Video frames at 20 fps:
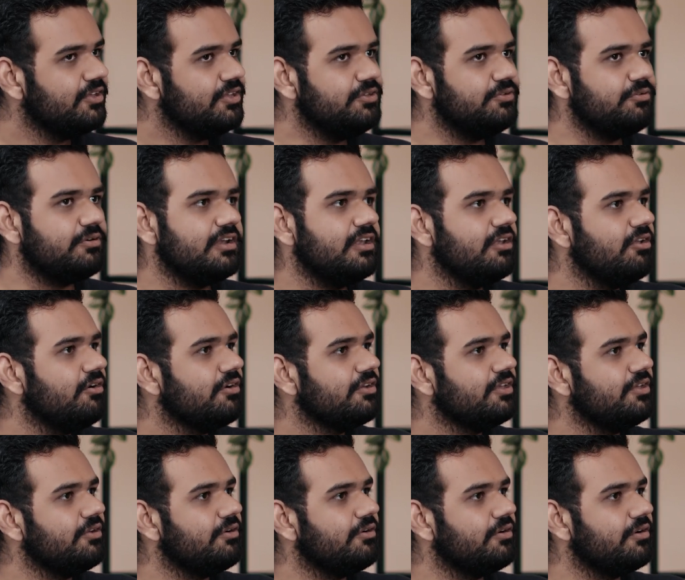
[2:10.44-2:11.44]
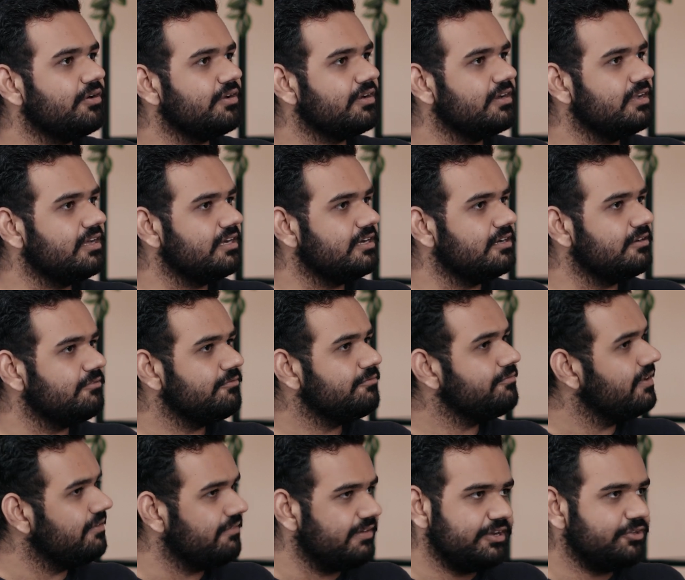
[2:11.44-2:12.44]
you unlock your
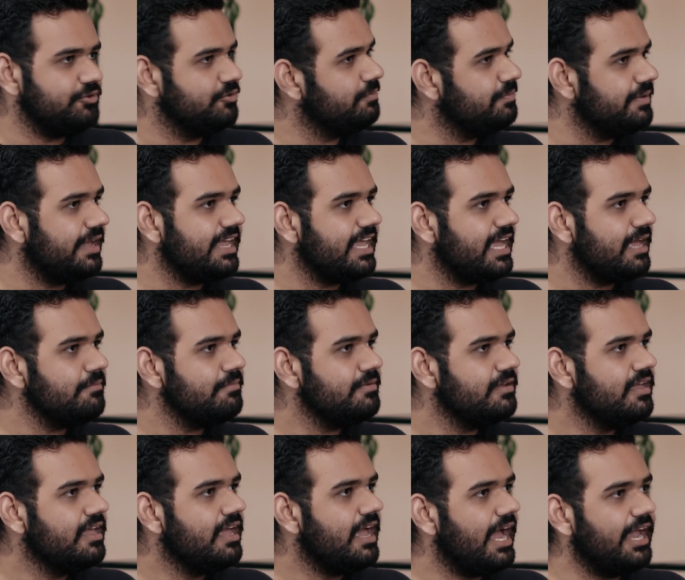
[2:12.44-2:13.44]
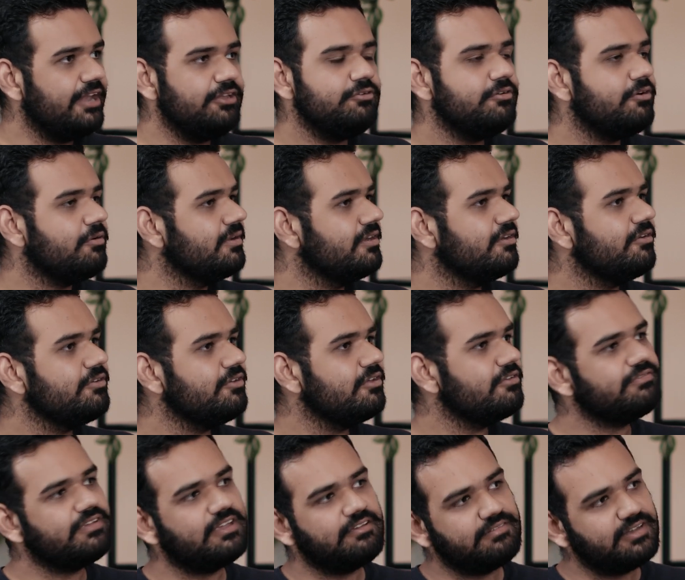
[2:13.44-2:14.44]
favorite UPI app, and you unlock
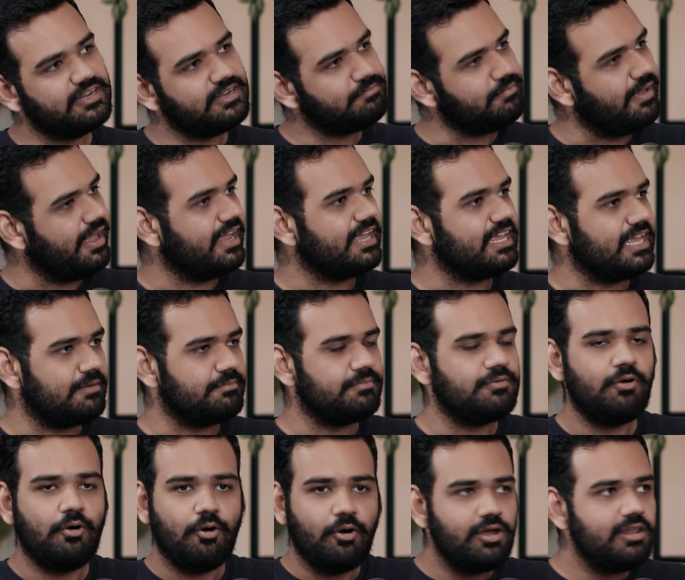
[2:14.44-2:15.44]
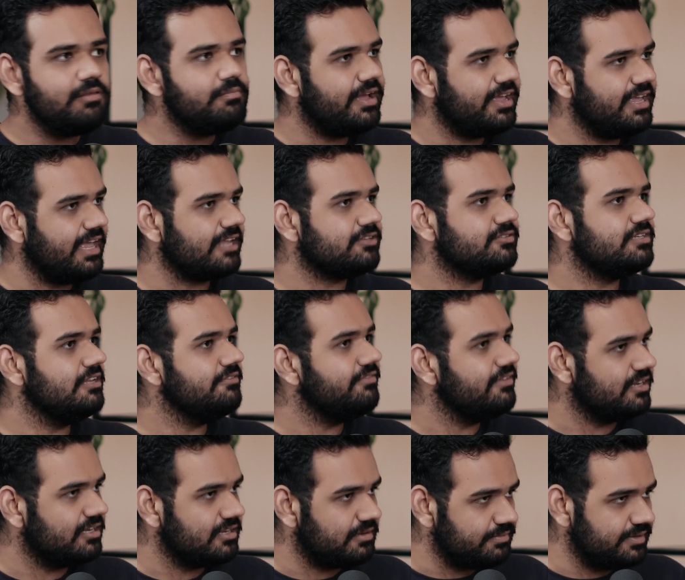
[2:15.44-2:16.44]
your favorite bank app, all by actually
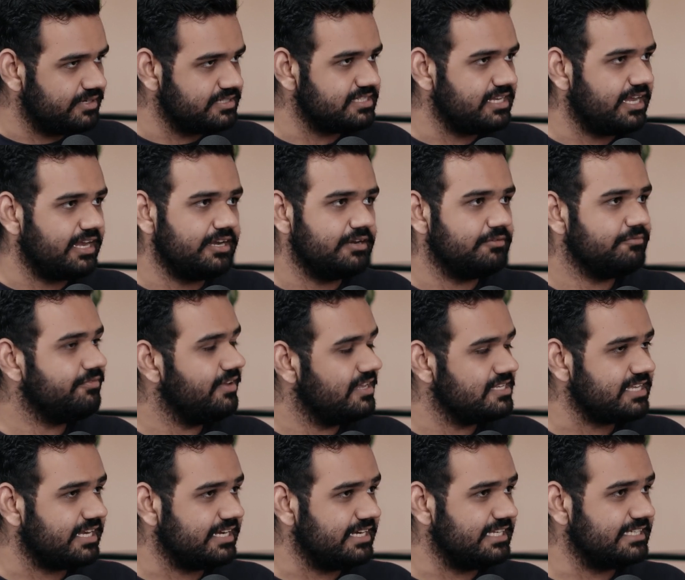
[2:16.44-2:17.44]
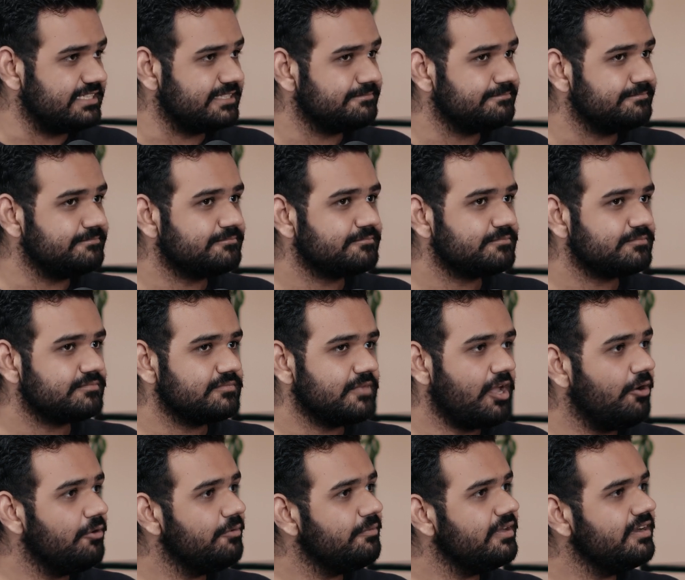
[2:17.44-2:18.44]
fingerprints and Face IDs.
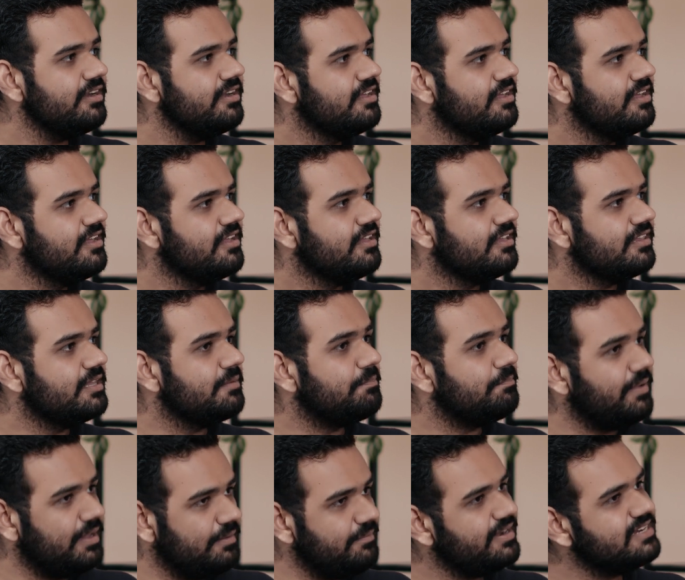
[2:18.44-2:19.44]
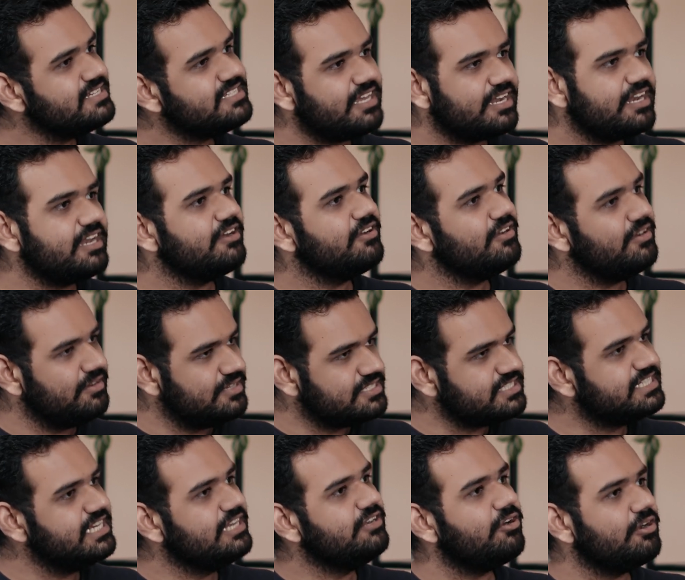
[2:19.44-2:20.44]
However, the payments are
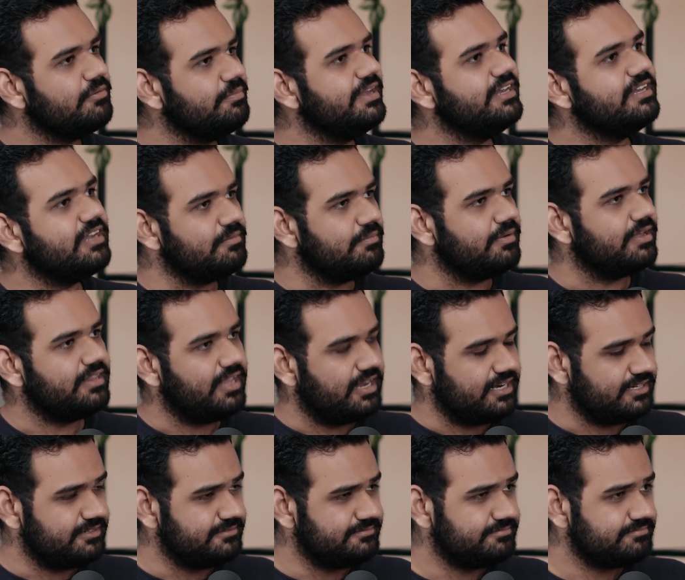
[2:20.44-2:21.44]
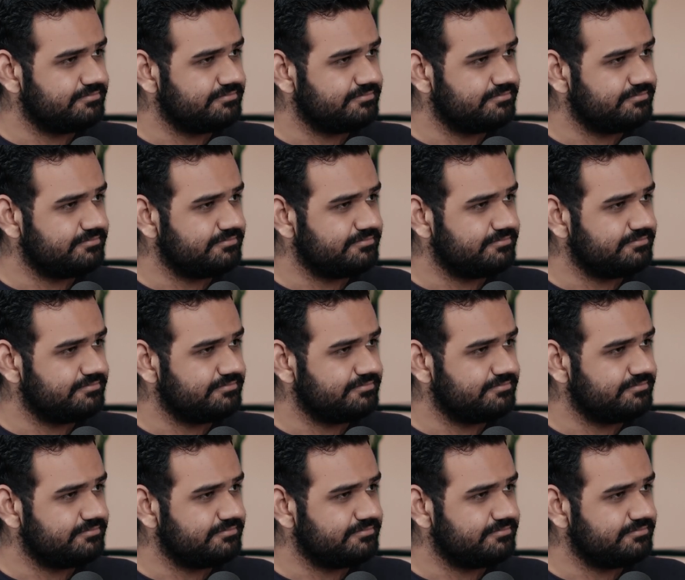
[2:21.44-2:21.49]
still not being done by that.